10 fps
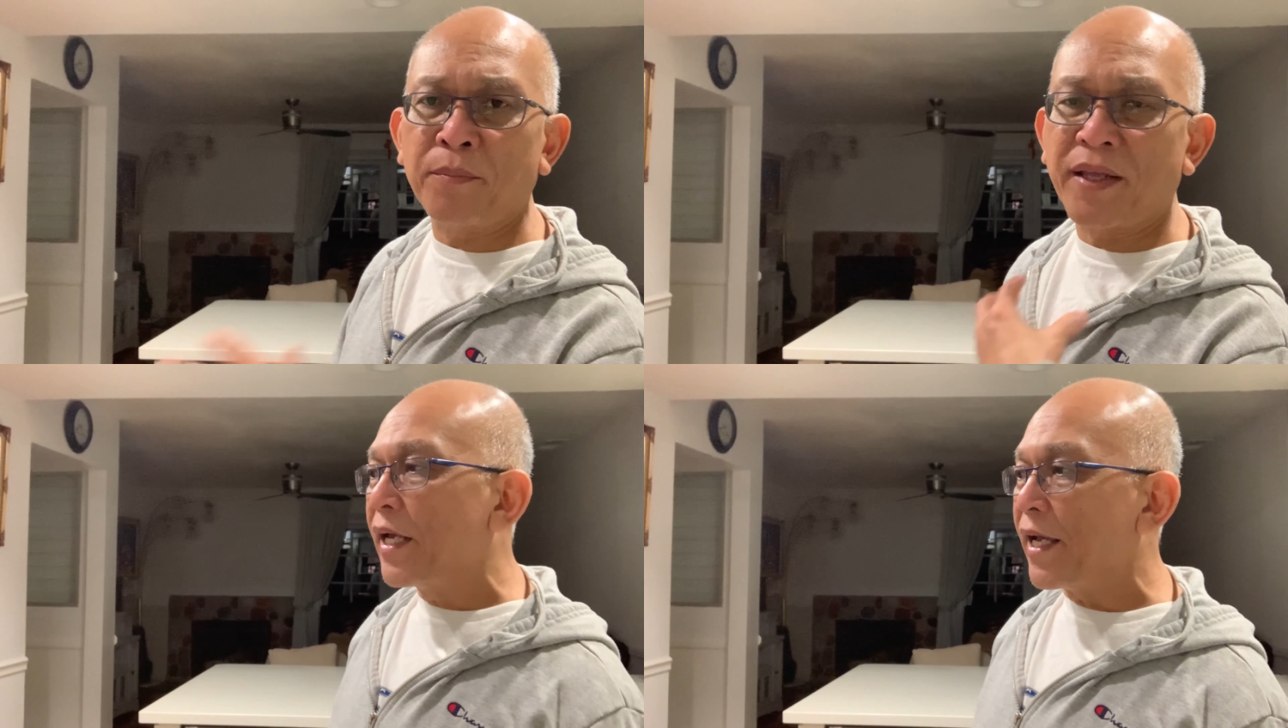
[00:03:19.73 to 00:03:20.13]

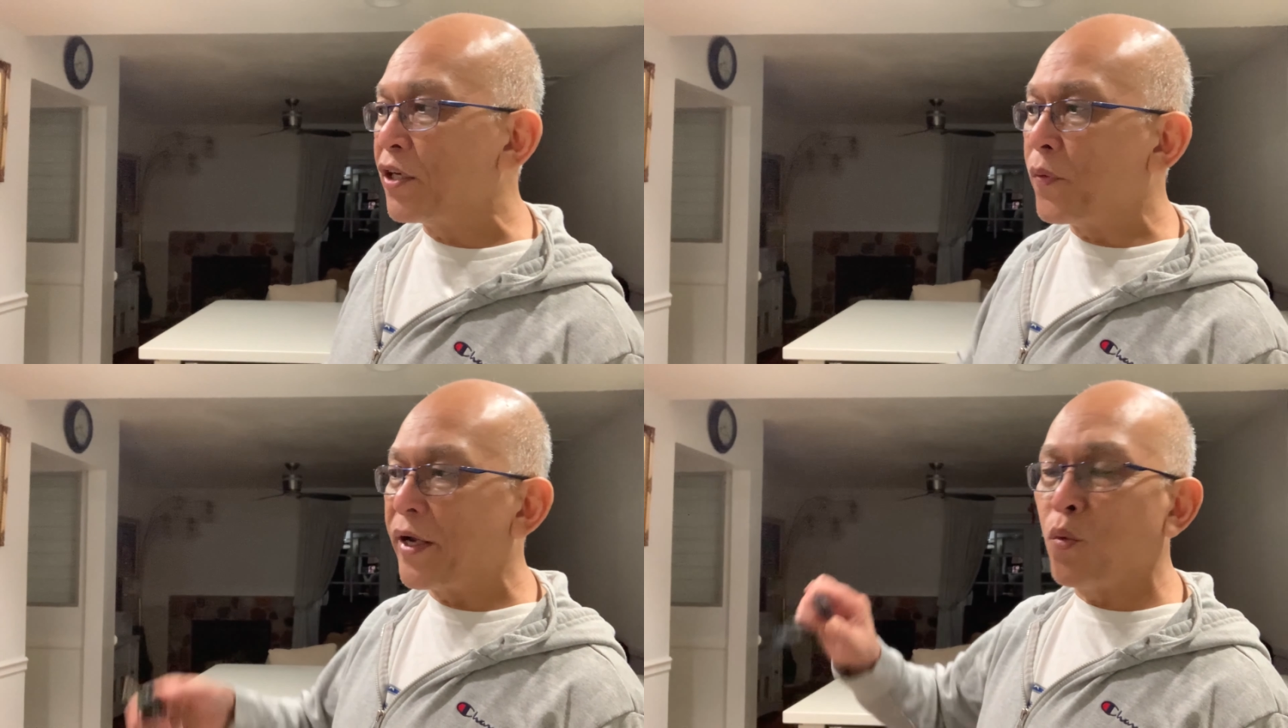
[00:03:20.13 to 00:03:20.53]
That
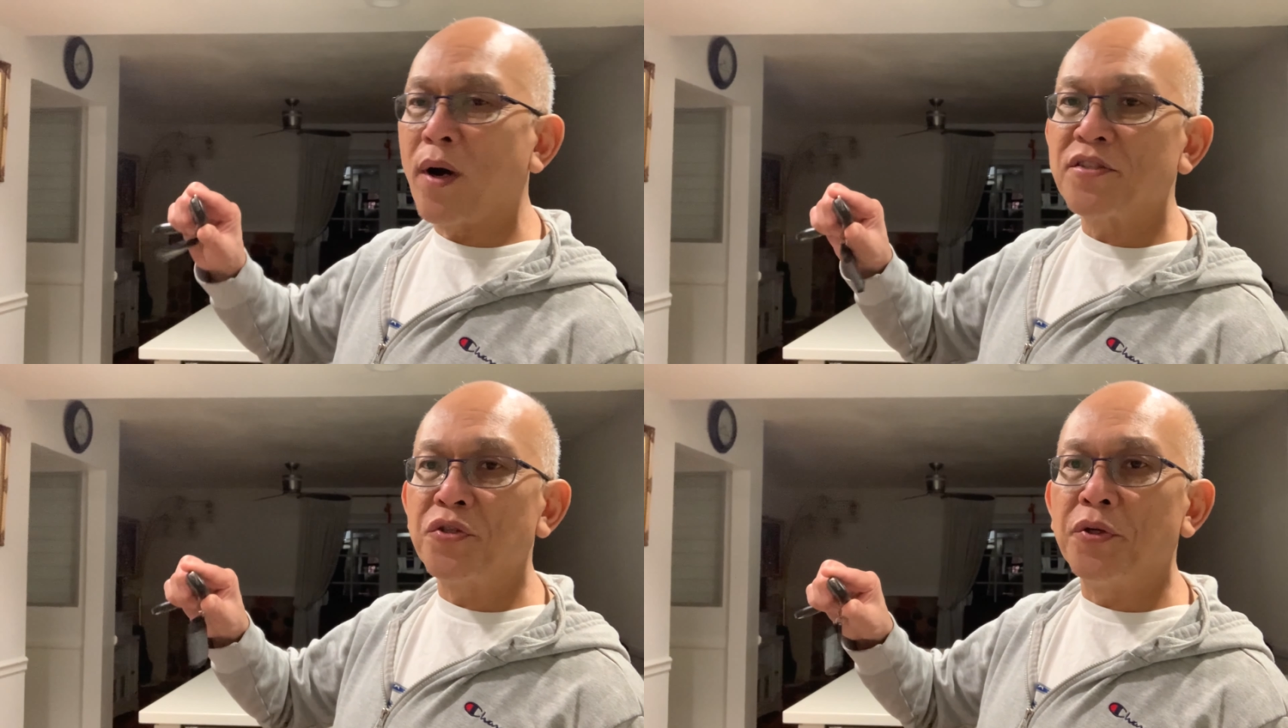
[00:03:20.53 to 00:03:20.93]
anyway,
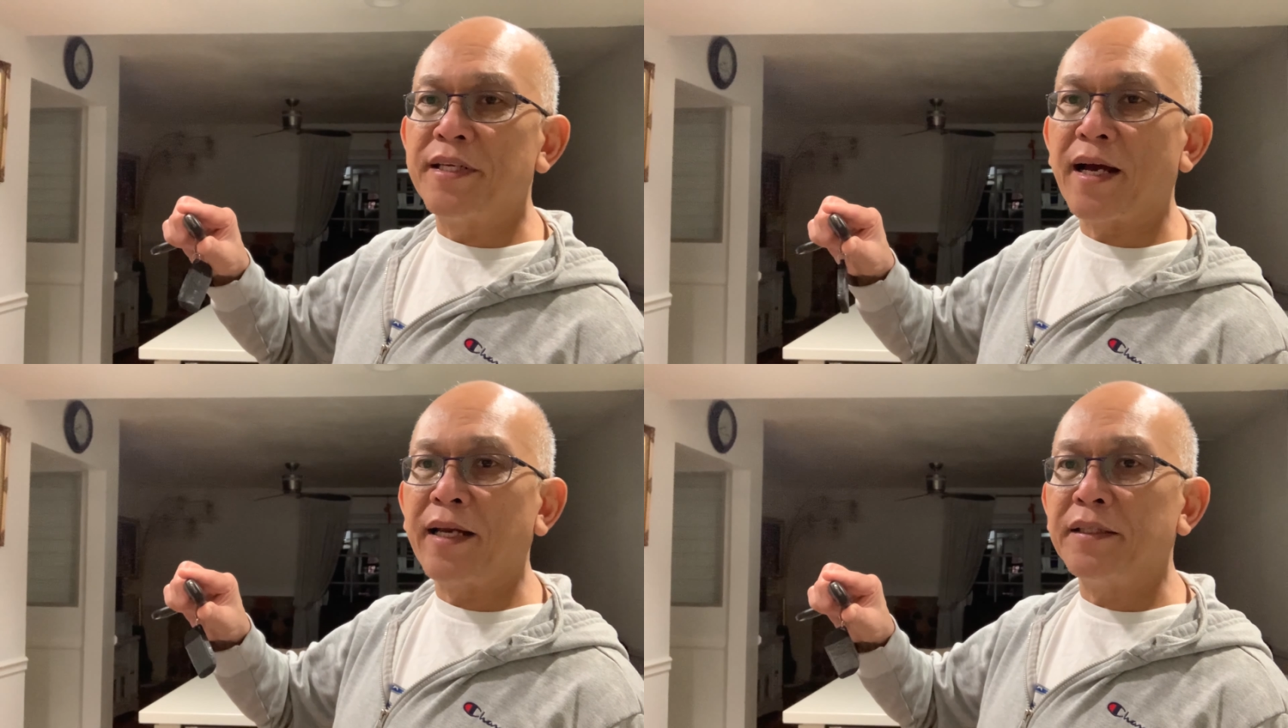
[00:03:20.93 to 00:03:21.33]
once you're
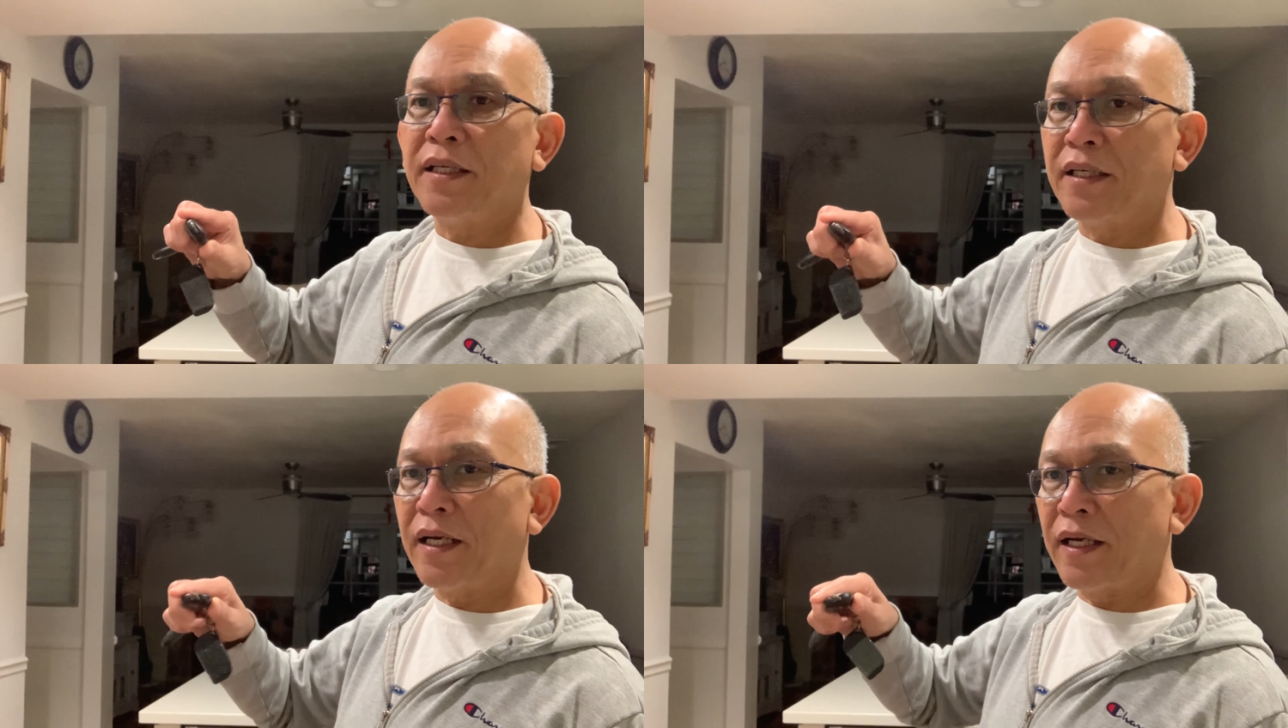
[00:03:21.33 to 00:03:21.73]
done,
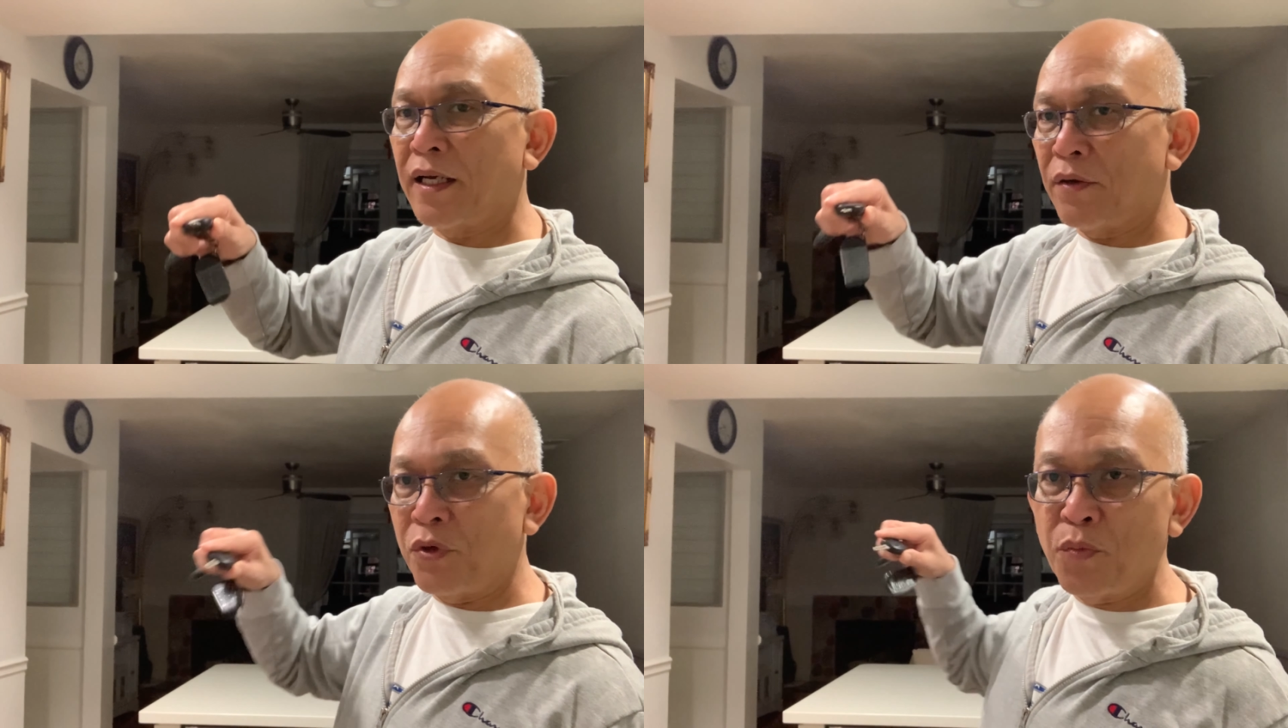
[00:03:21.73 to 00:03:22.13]

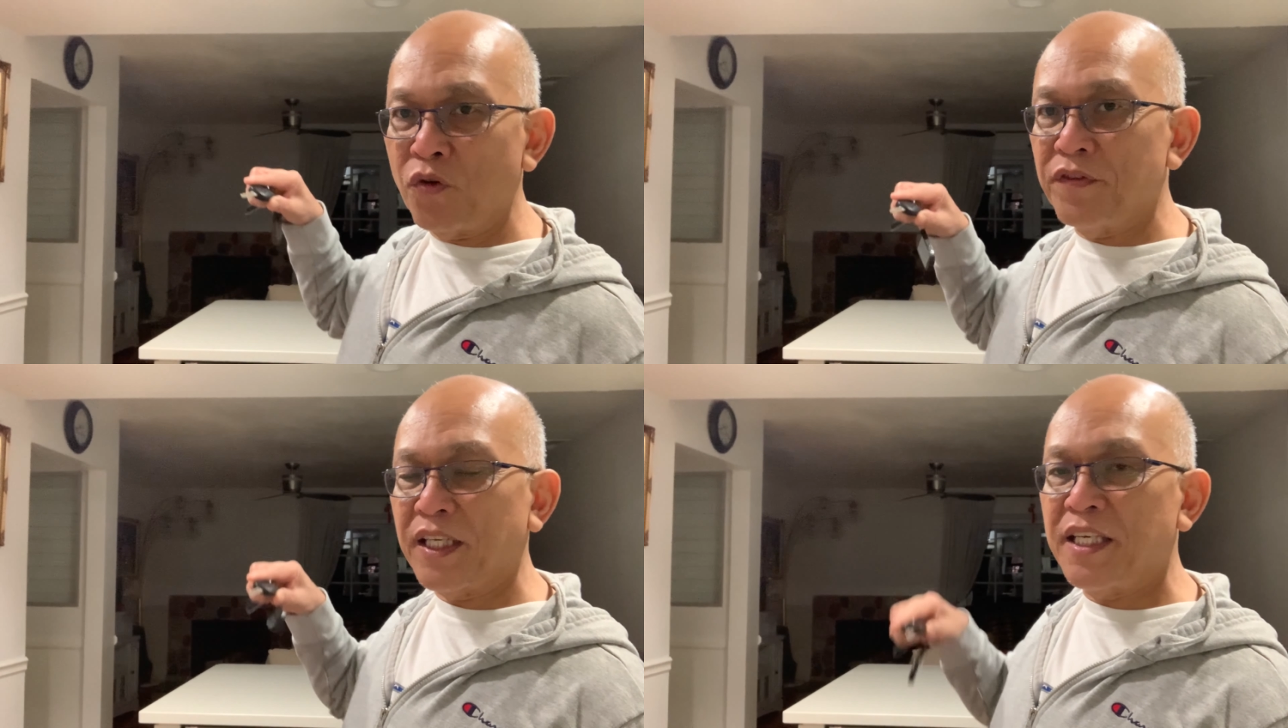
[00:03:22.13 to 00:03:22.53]

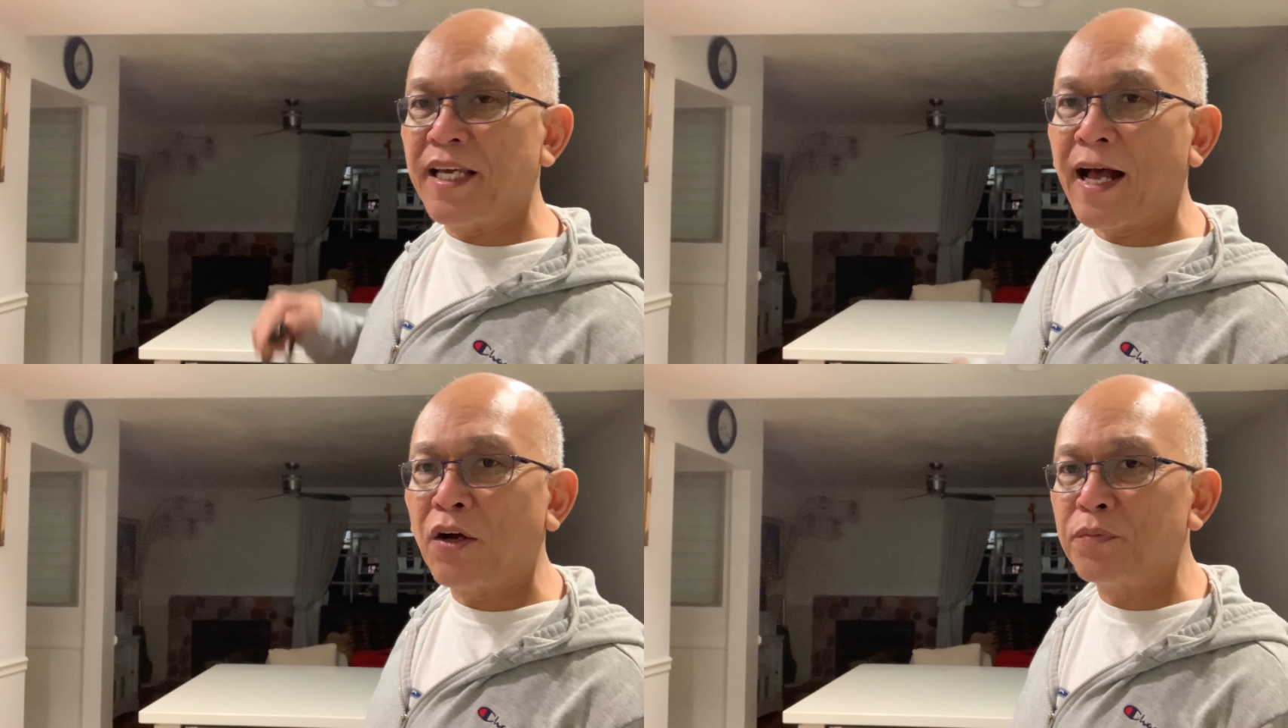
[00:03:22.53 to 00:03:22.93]
remove the key
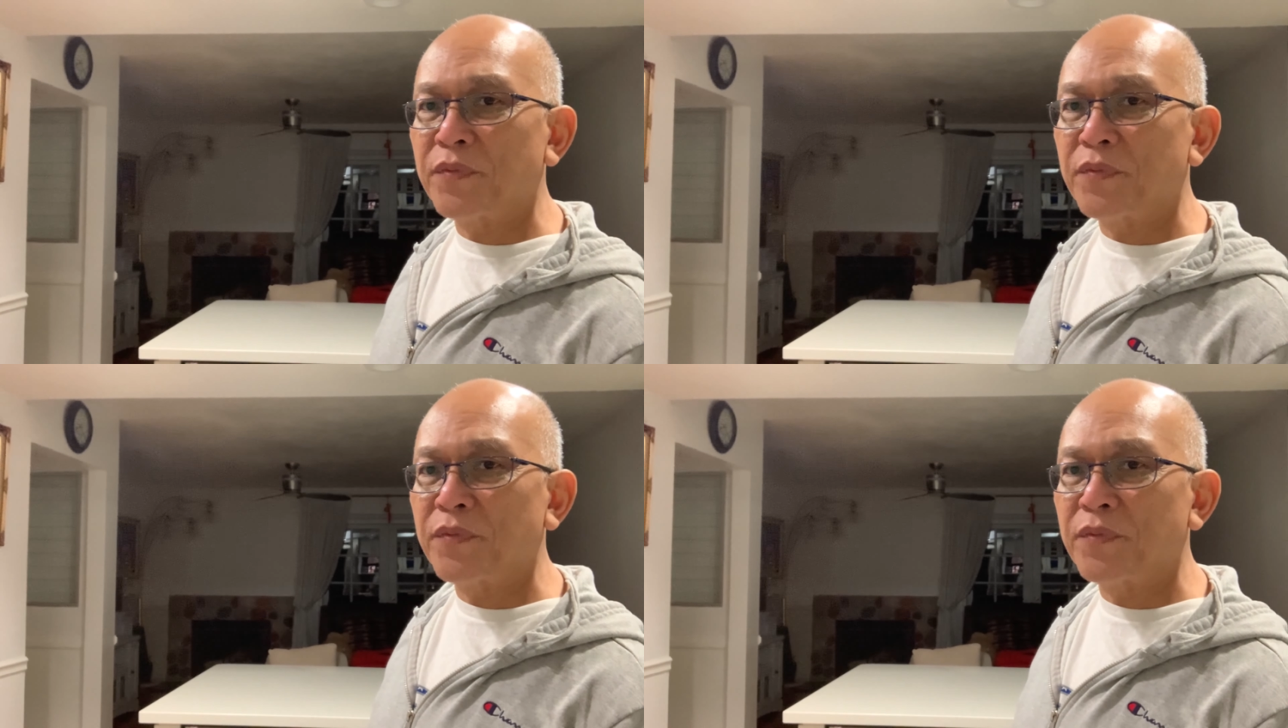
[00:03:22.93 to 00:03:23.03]
out